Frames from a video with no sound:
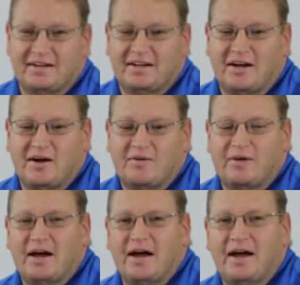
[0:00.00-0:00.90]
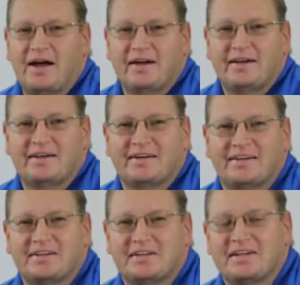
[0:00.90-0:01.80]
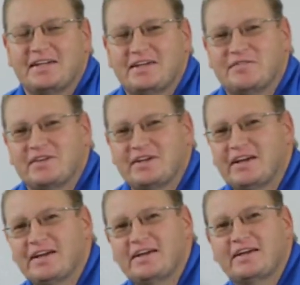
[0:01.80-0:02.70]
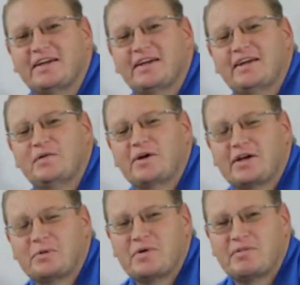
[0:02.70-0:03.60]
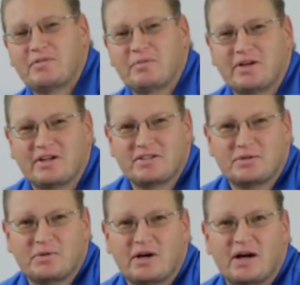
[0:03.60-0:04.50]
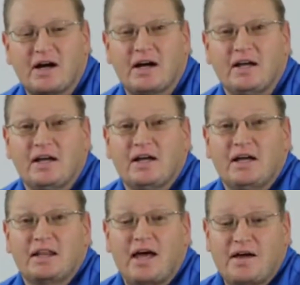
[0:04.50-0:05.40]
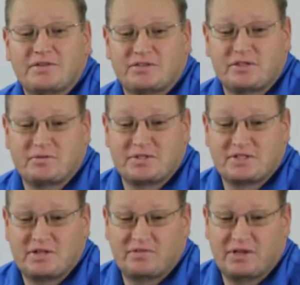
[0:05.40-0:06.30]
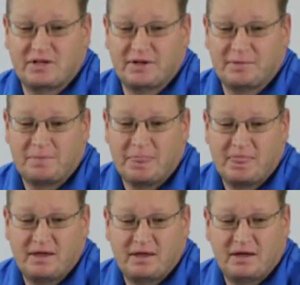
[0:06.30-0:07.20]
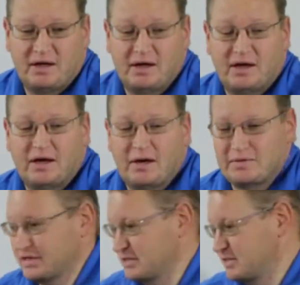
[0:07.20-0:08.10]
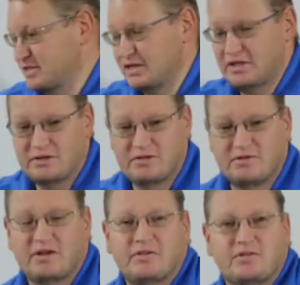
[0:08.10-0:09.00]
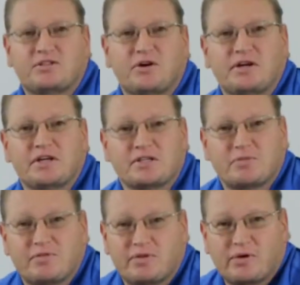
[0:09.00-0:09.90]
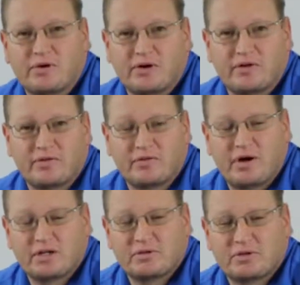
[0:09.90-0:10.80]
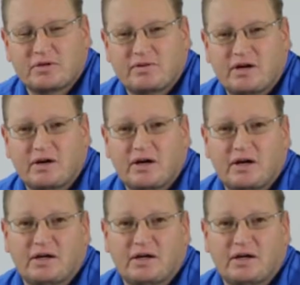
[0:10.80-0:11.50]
All right, good evening. Welcome everybody to our live stream this evening. As you can see, those that have joined us before, or if you watched one of our